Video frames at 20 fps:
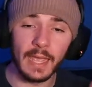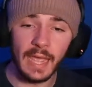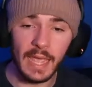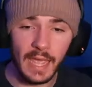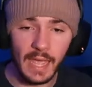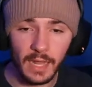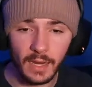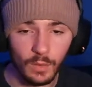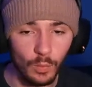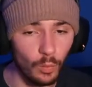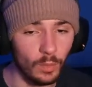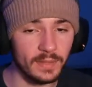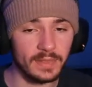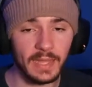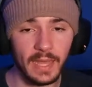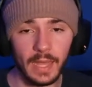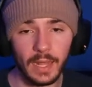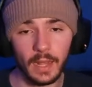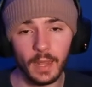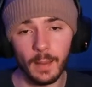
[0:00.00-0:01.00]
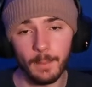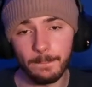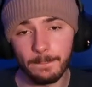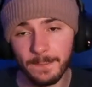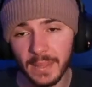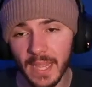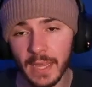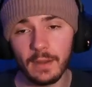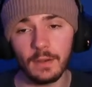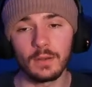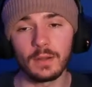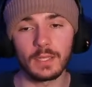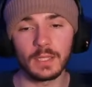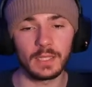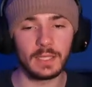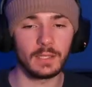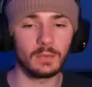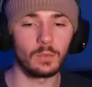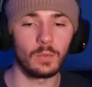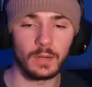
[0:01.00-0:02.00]
and with that,
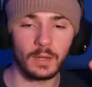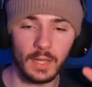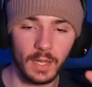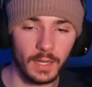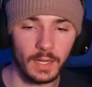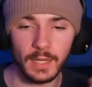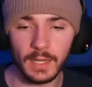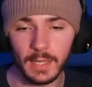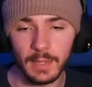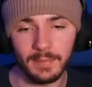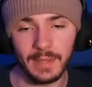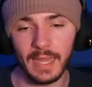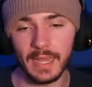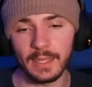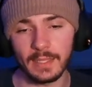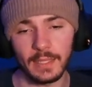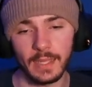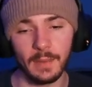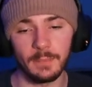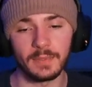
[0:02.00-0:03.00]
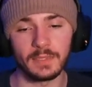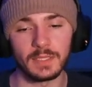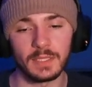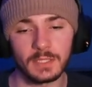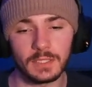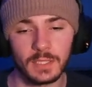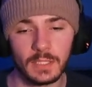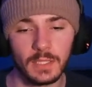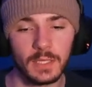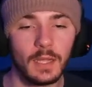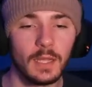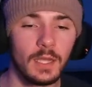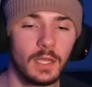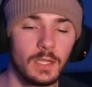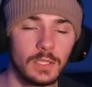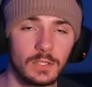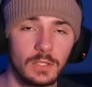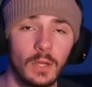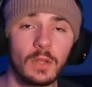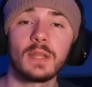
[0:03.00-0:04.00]
apparently we're not gonna get back in that position.
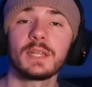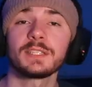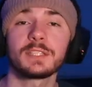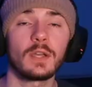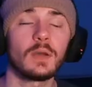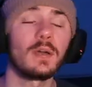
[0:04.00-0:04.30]
So let's